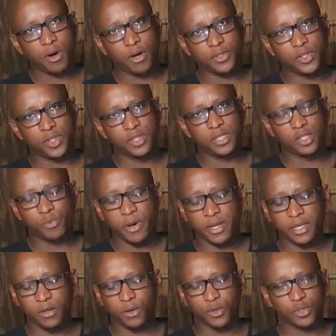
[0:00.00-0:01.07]
oxygen as well,
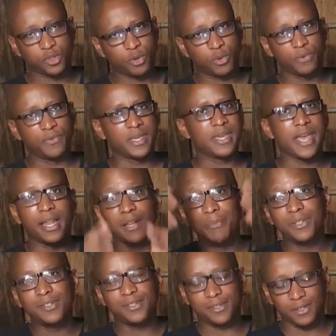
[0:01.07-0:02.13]
and also the
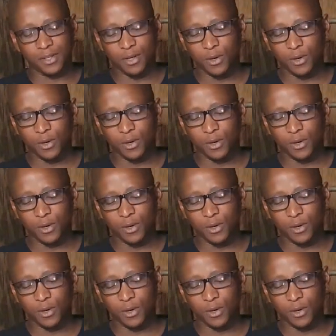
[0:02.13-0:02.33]
elements,